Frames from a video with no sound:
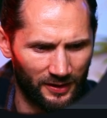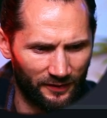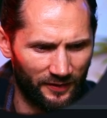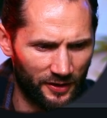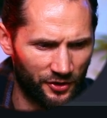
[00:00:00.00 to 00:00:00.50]

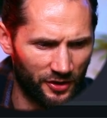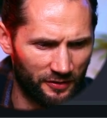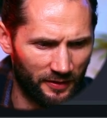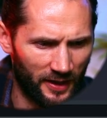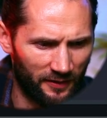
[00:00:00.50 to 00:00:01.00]
very
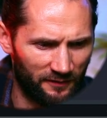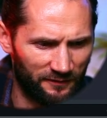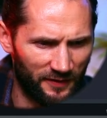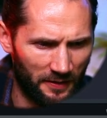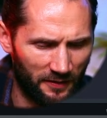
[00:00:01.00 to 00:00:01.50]
jittering,
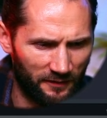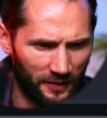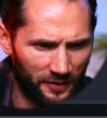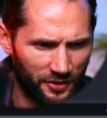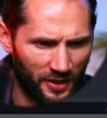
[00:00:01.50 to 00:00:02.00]

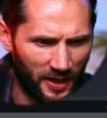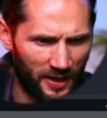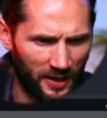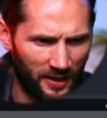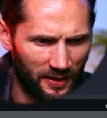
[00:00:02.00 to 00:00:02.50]
very
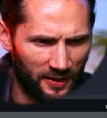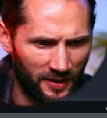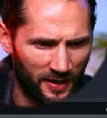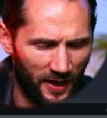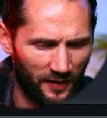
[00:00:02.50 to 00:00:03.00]
shaky,
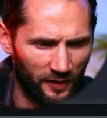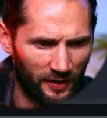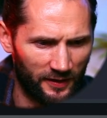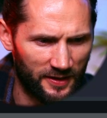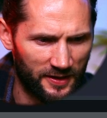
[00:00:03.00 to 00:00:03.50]
and look
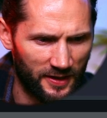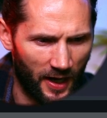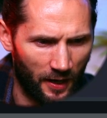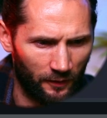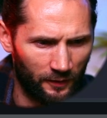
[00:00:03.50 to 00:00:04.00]
at this now,